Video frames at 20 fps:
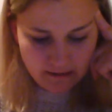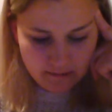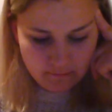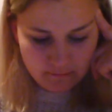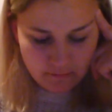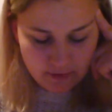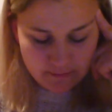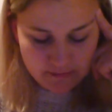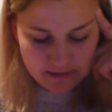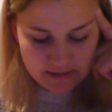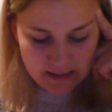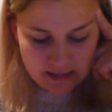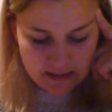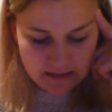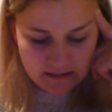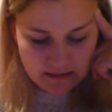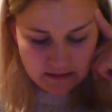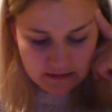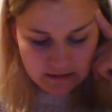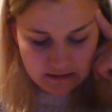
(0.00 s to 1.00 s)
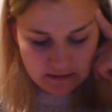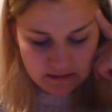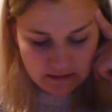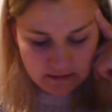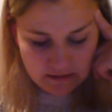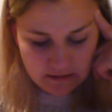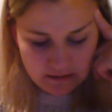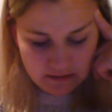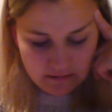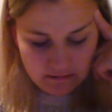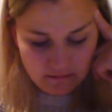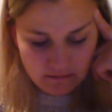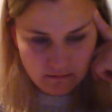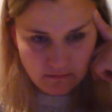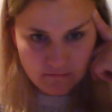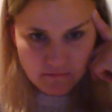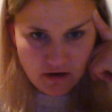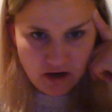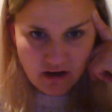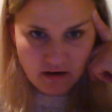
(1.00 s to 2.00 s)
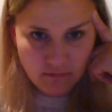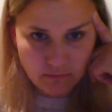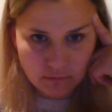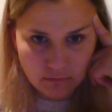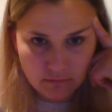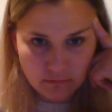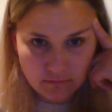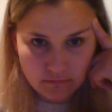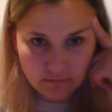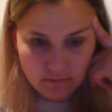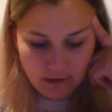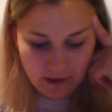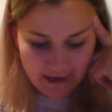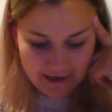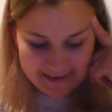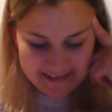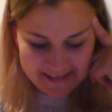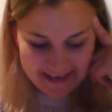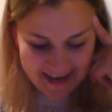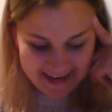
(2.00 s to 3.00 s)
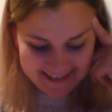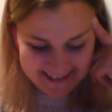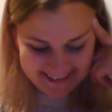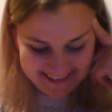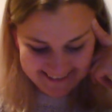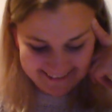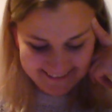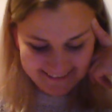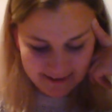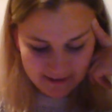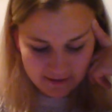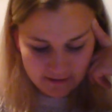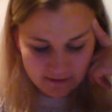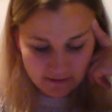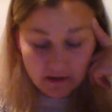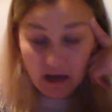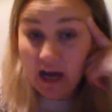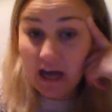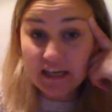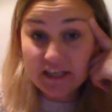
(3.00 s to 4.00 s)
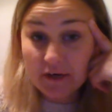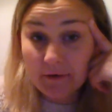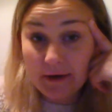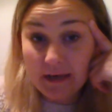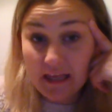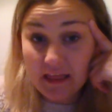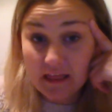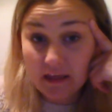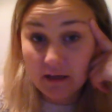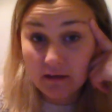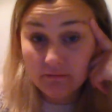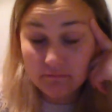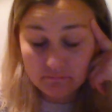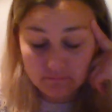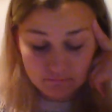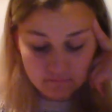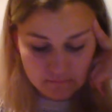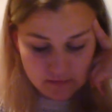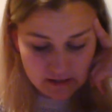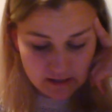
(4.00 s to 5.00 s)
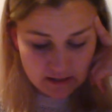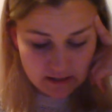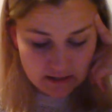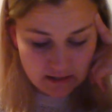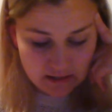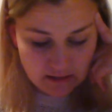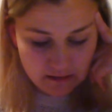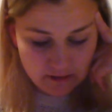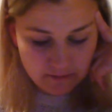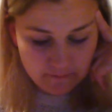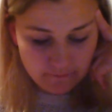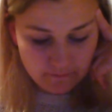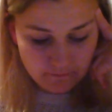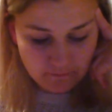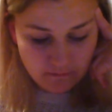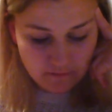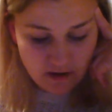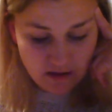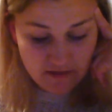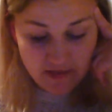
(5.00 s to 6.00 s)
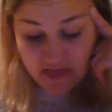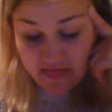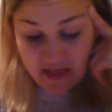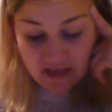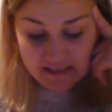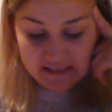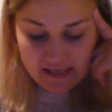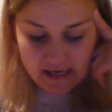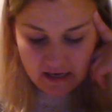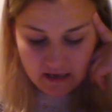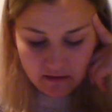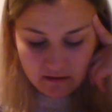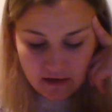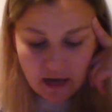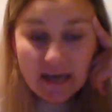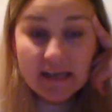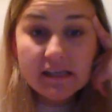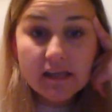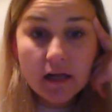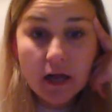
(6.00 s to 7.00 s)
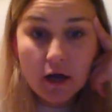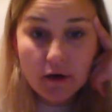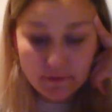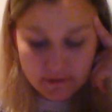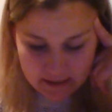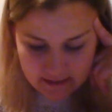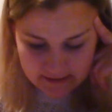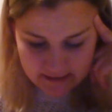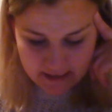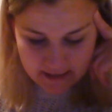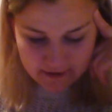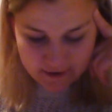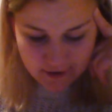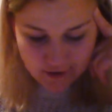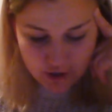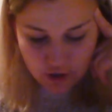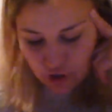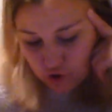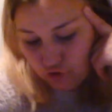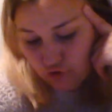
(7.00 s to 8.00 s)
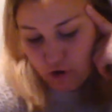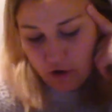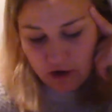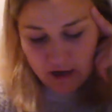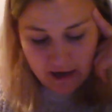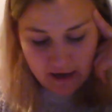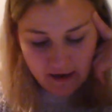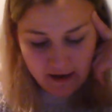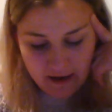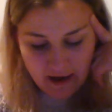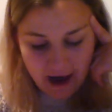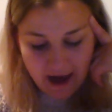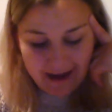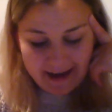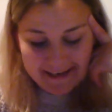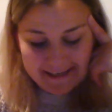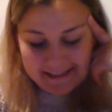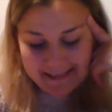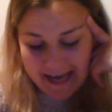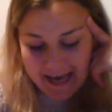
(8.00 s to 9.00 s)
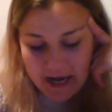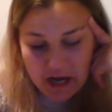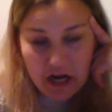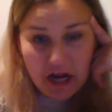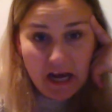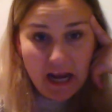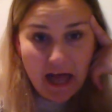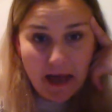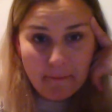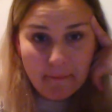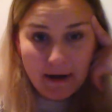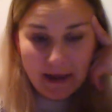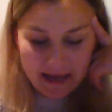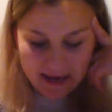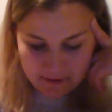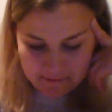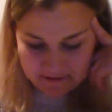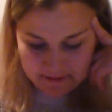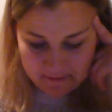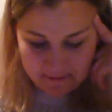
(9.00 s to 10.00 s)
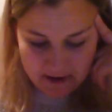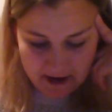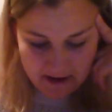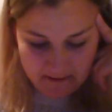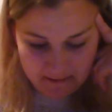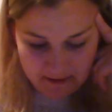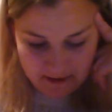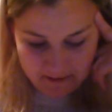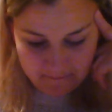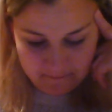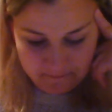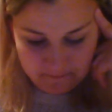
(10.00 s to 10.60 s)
Mum said. "No," I said. "I don't either," said Dad. "Then that's it. Case closed," I said, shrugging, and I sat in her lap like I was a baby.